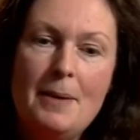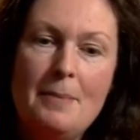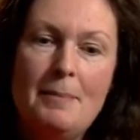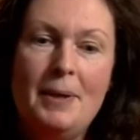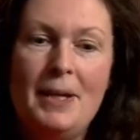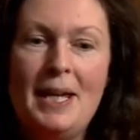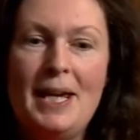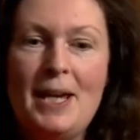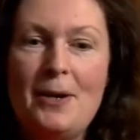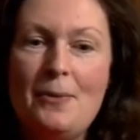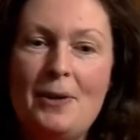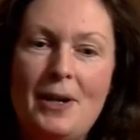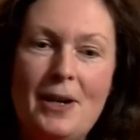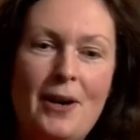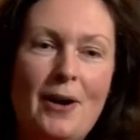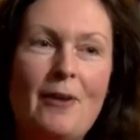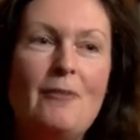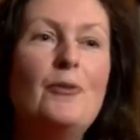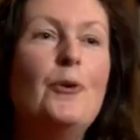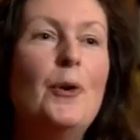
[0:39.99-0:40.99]
But here we
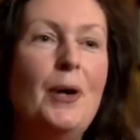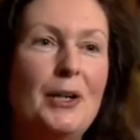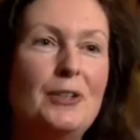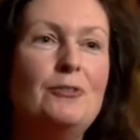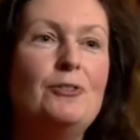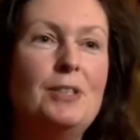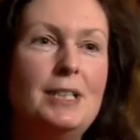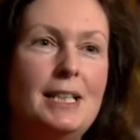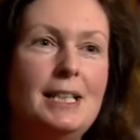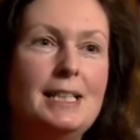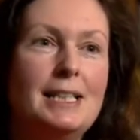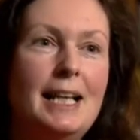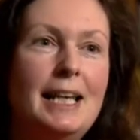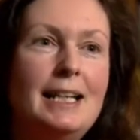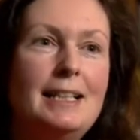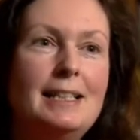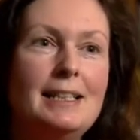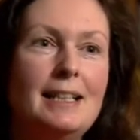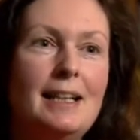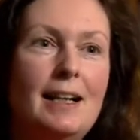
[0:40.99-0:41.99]
are 400 years
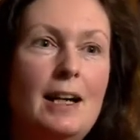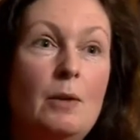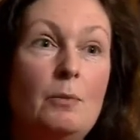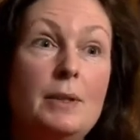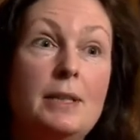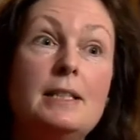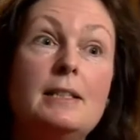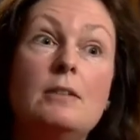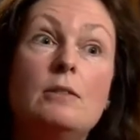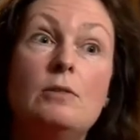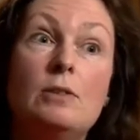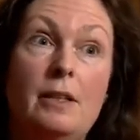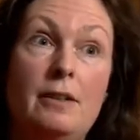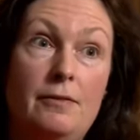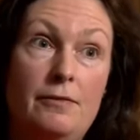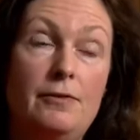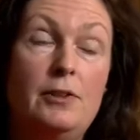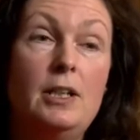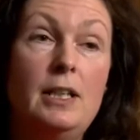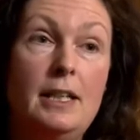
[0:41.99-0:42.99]
later, and we still
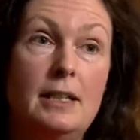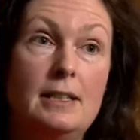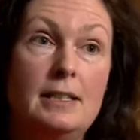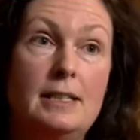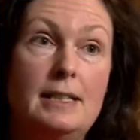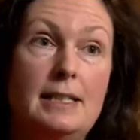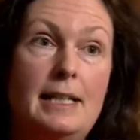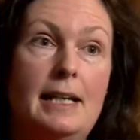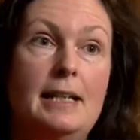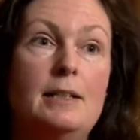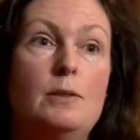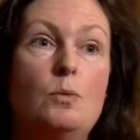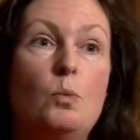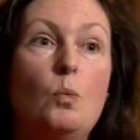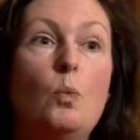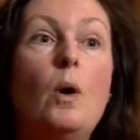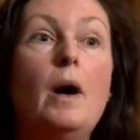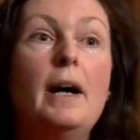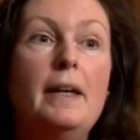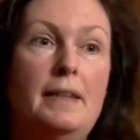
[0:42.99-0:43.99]
don't fully understand
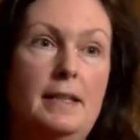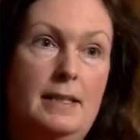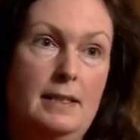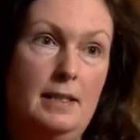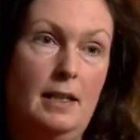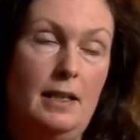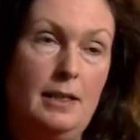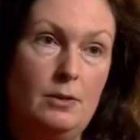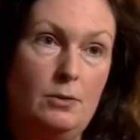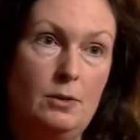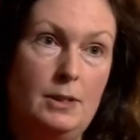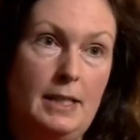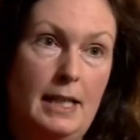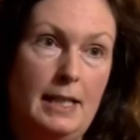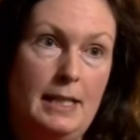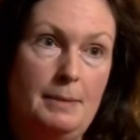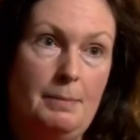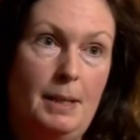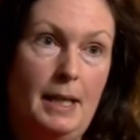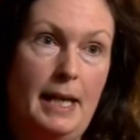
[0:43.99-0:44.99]
why this cycle
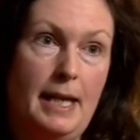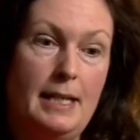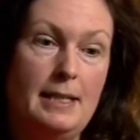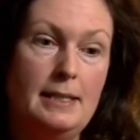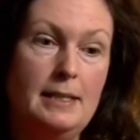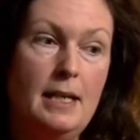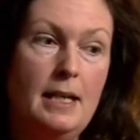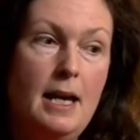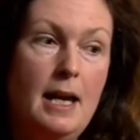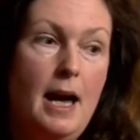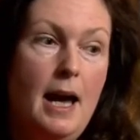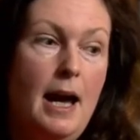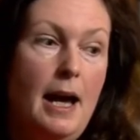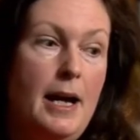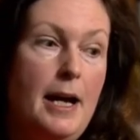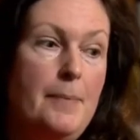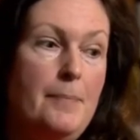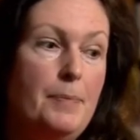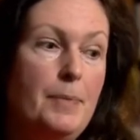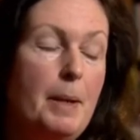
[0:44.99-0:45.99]
takes place.
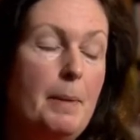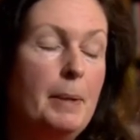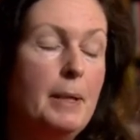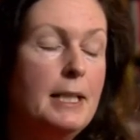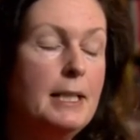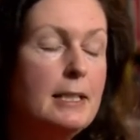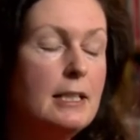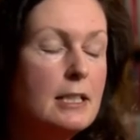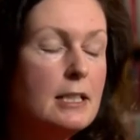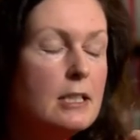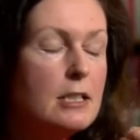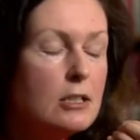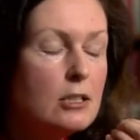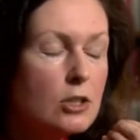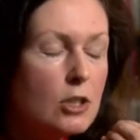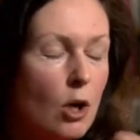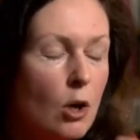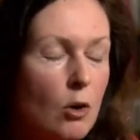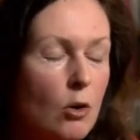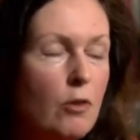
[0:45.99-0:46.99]
But it is
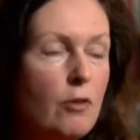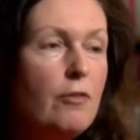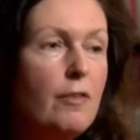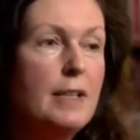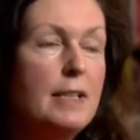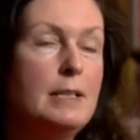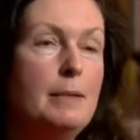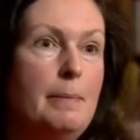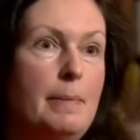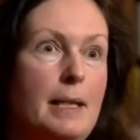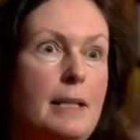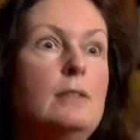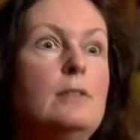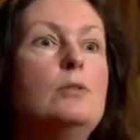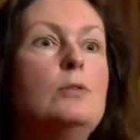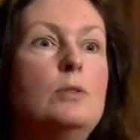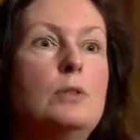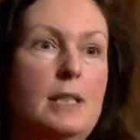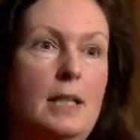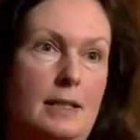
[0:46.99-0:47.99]
so
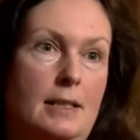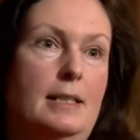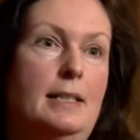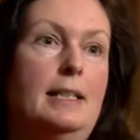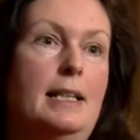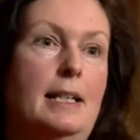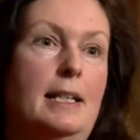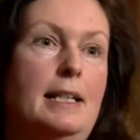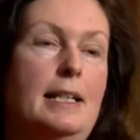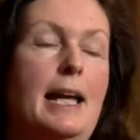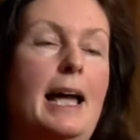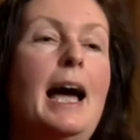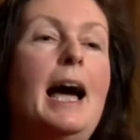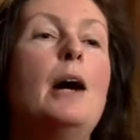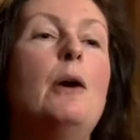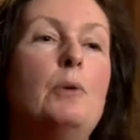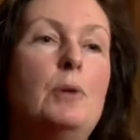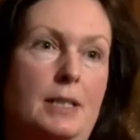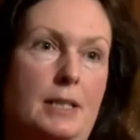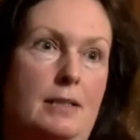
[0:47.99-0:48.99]
fundamental to understanding
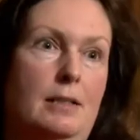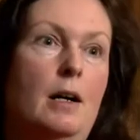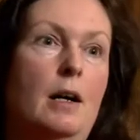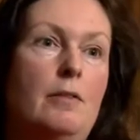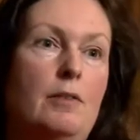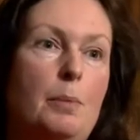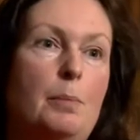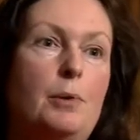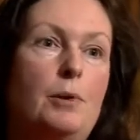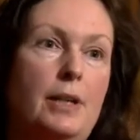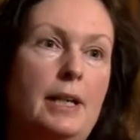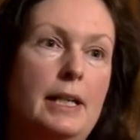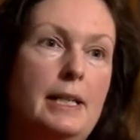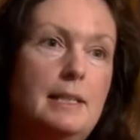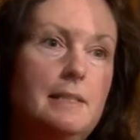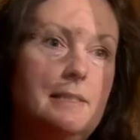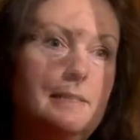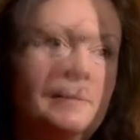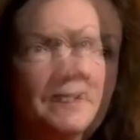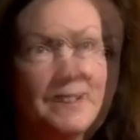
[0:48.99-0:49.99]
how a star
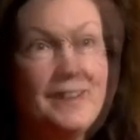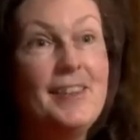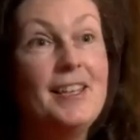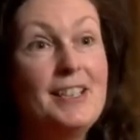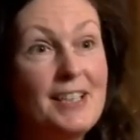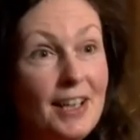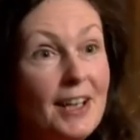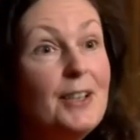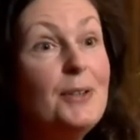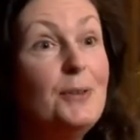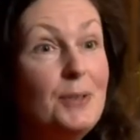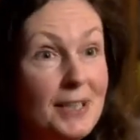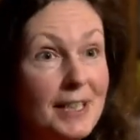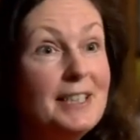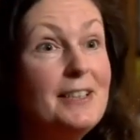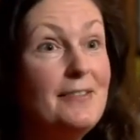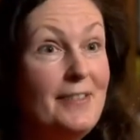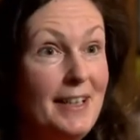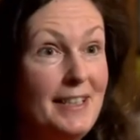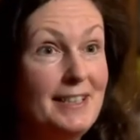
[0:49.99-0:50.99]
operates. The cycle
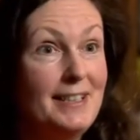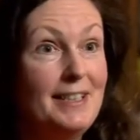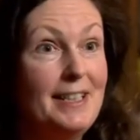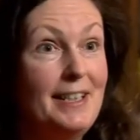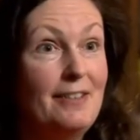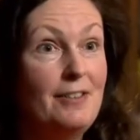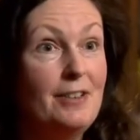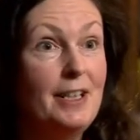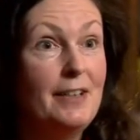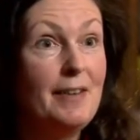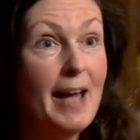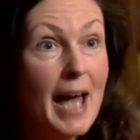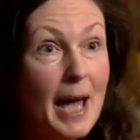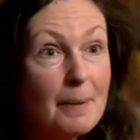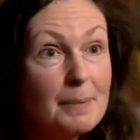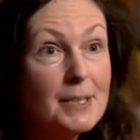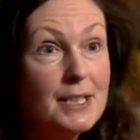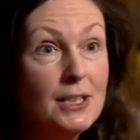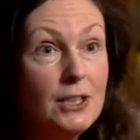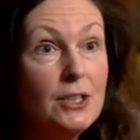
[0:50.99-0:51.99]
does affect us here on Earth,
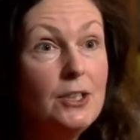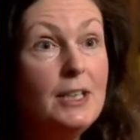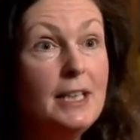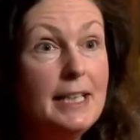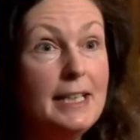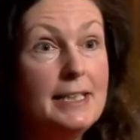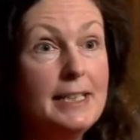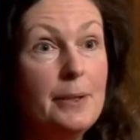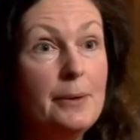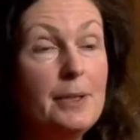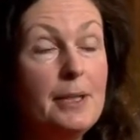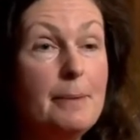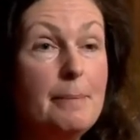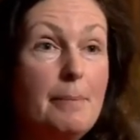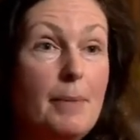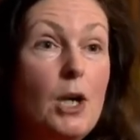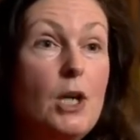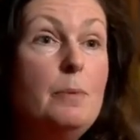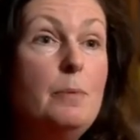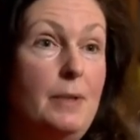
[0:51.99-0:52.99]
absolutely. So at the
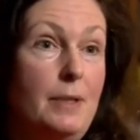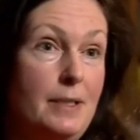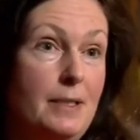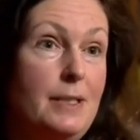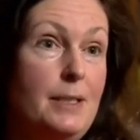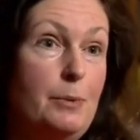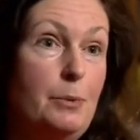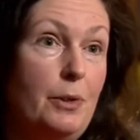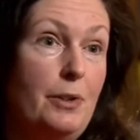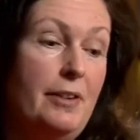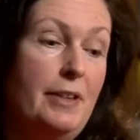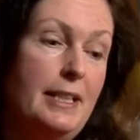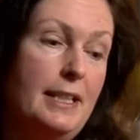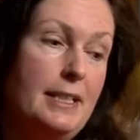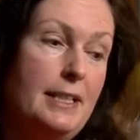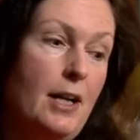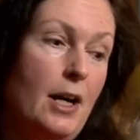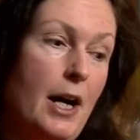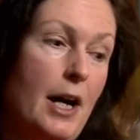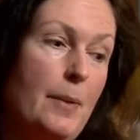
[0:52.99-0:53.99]
moment, we're at a
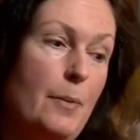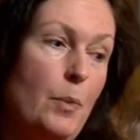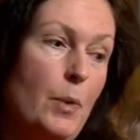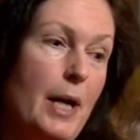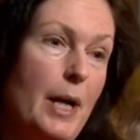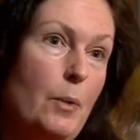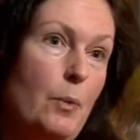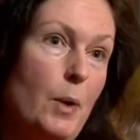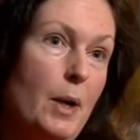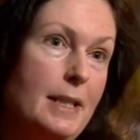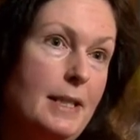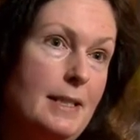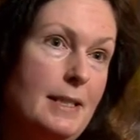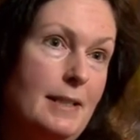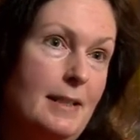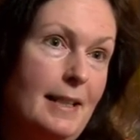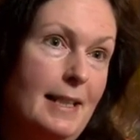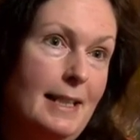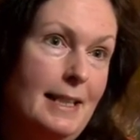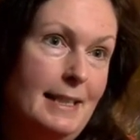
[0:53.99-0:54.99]
time where one
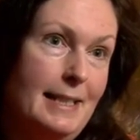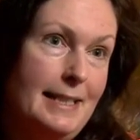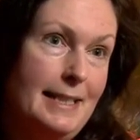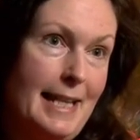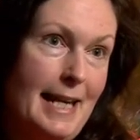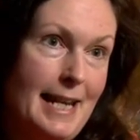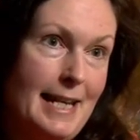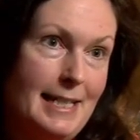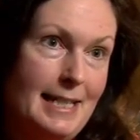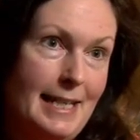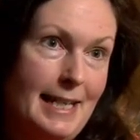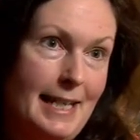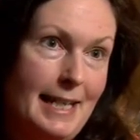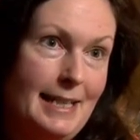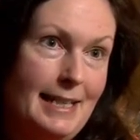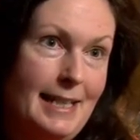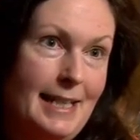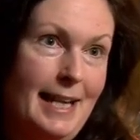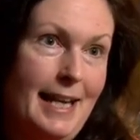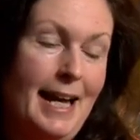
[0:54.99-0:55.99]
cycle is
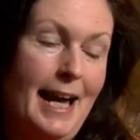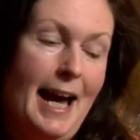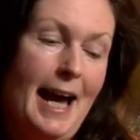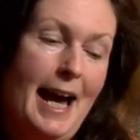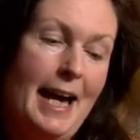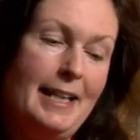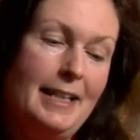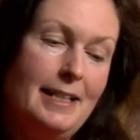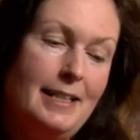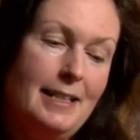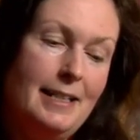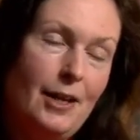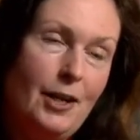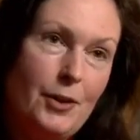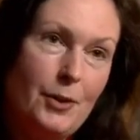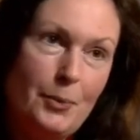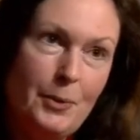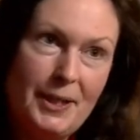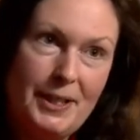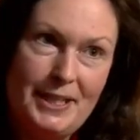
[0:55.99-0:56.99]
ending and
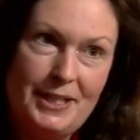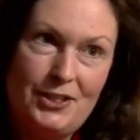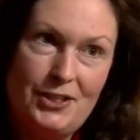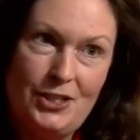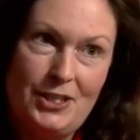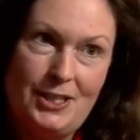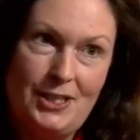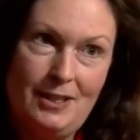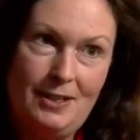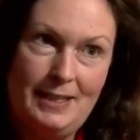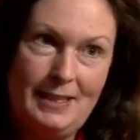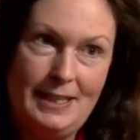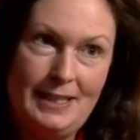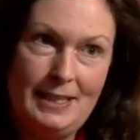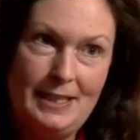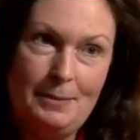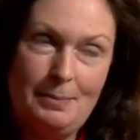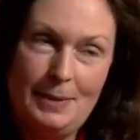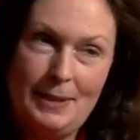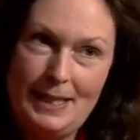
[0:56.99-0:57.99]
another one is just starting
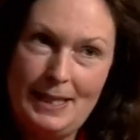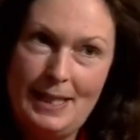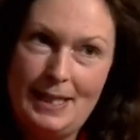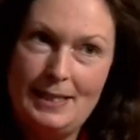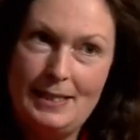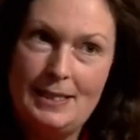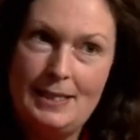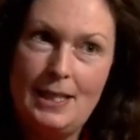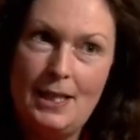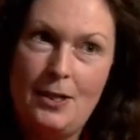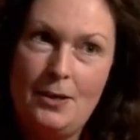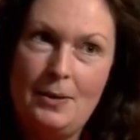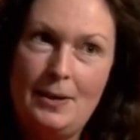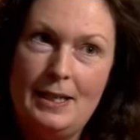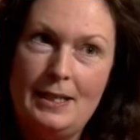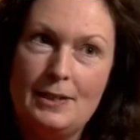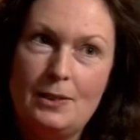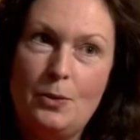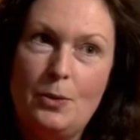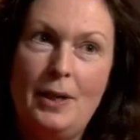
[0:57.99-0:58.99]
to begin. So
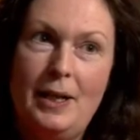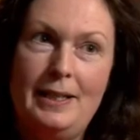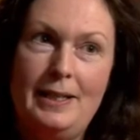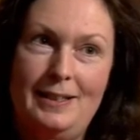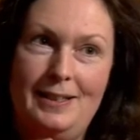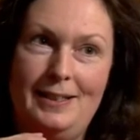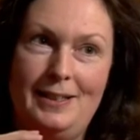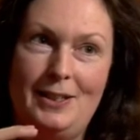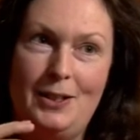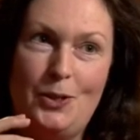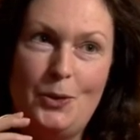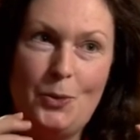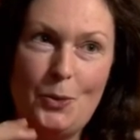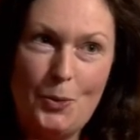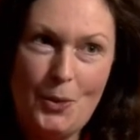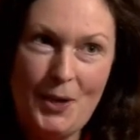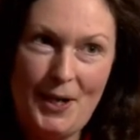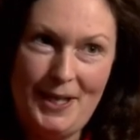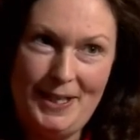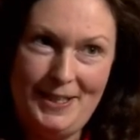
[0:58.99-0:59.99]
it's quite a
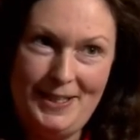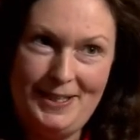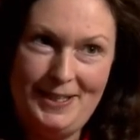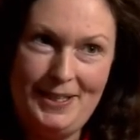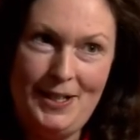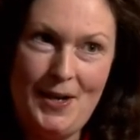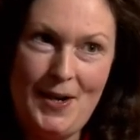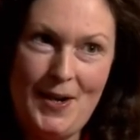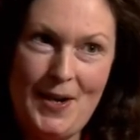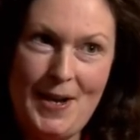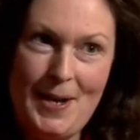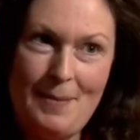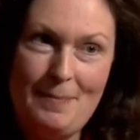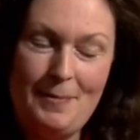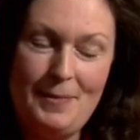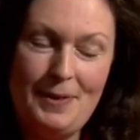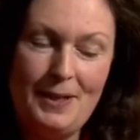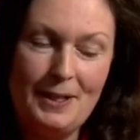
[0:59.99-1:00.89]
quiet time.